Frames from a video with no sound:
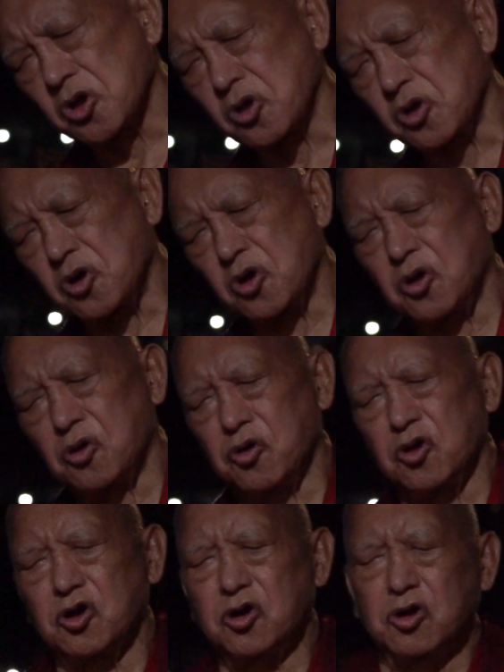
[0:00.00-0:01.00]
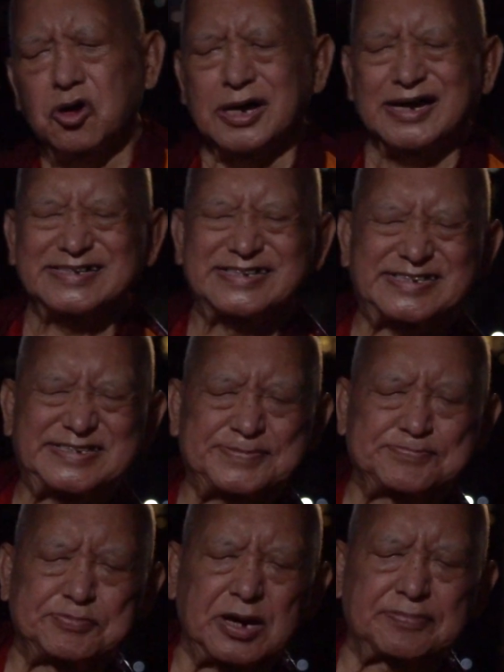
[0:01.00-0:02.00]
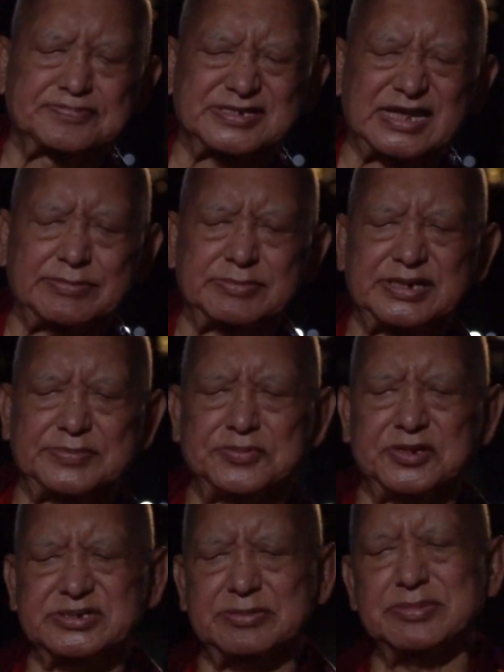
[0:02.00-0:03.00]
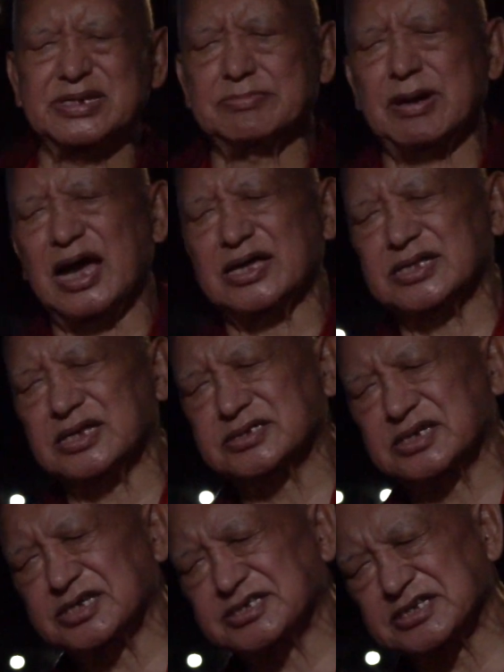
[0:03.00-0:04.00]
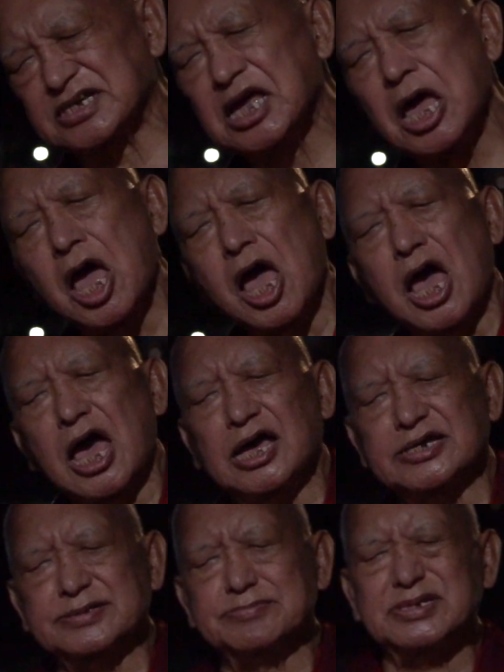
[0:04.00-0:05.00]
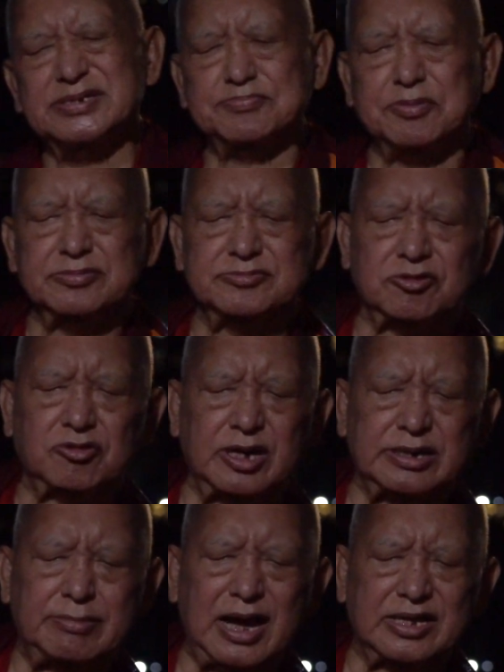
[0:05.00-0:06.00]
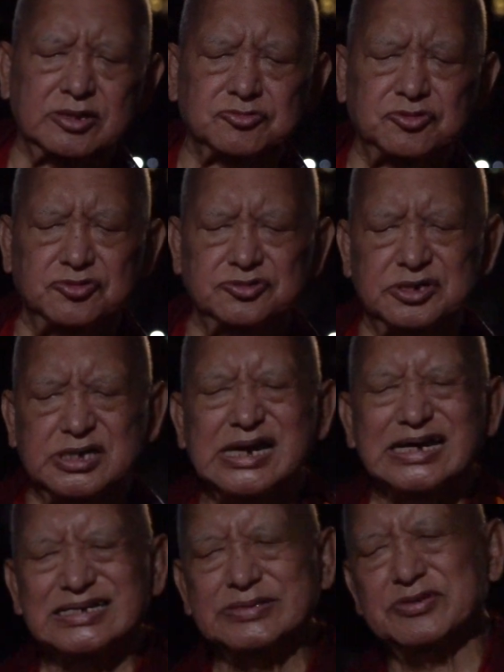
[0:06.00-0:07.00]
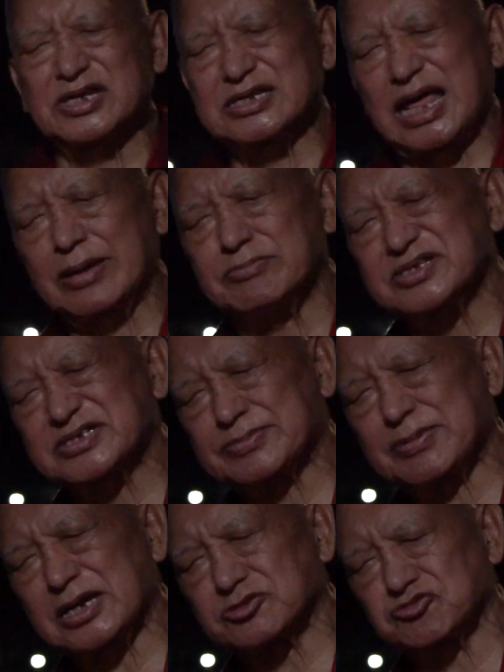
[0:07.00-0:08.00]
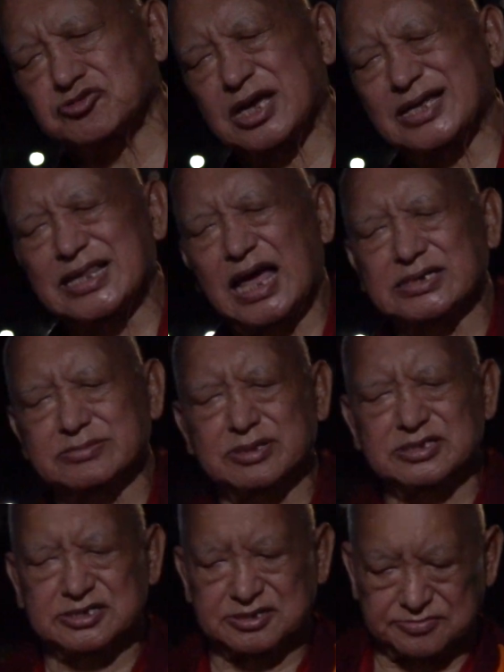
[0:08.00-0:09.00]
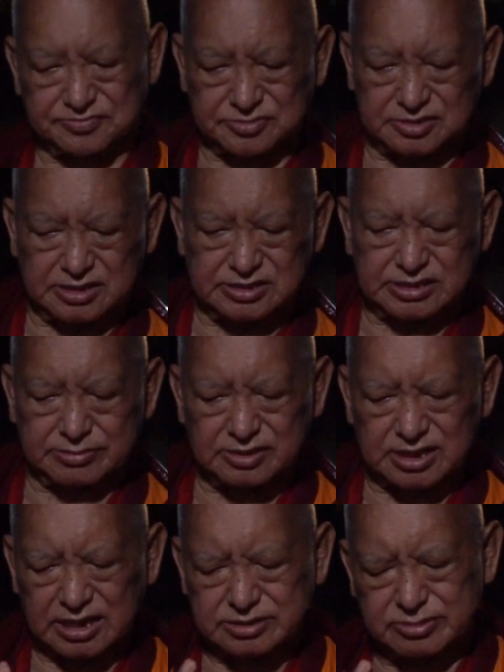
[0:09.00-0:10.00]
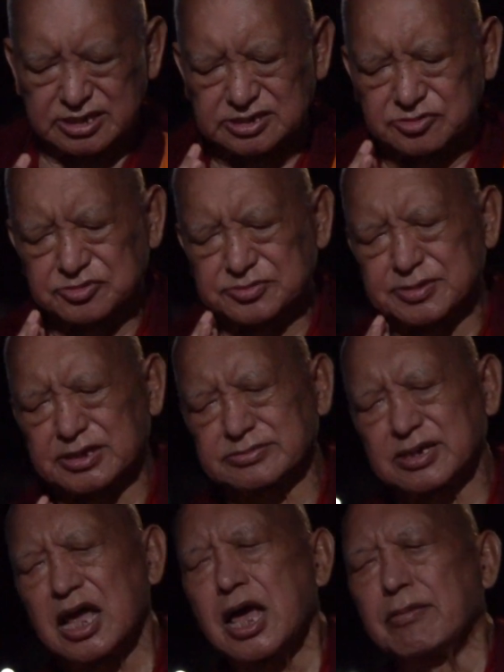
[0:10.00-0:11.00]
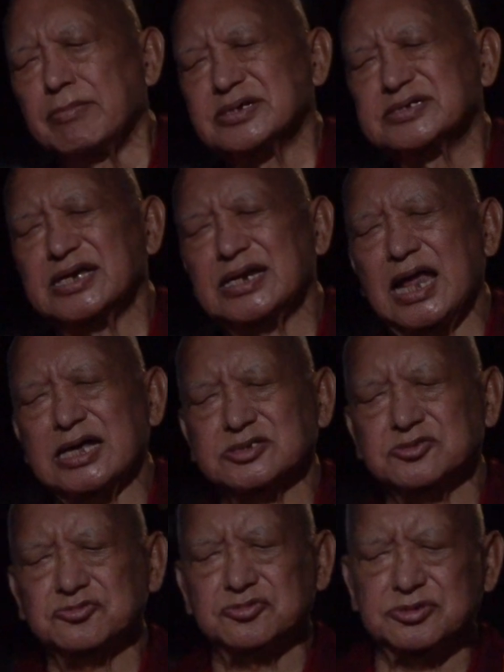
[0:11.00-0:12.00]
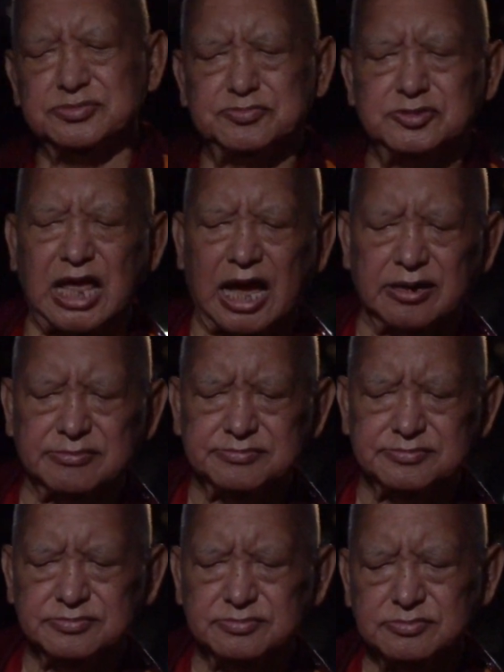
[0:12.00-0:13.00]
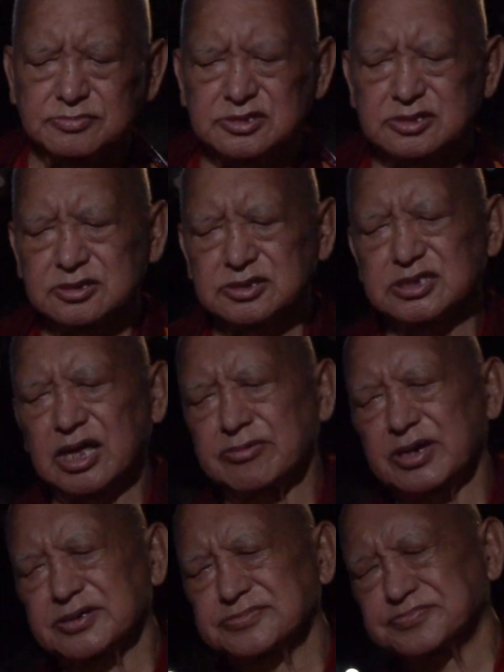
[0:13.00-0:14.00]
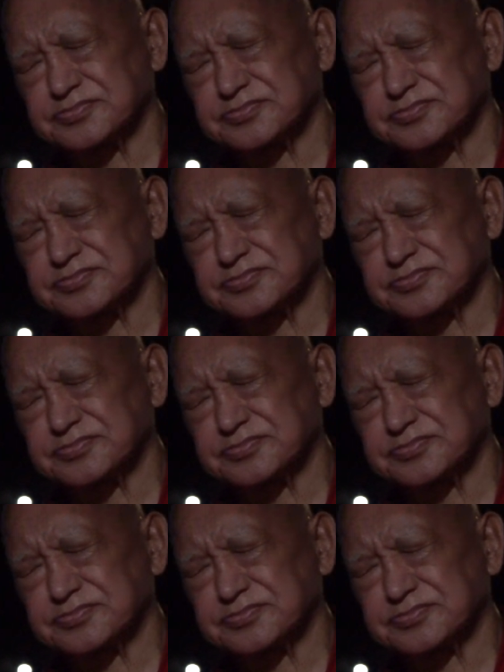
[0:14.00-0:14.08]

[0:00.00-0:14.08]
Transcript: Oh, oh. Receive perfectly the mid-mind teaching and mid-perfectly called mind guru, reveal the unexpected to enlightenment, achieve enlightenment as possible, but realize the guru Buddha in that way.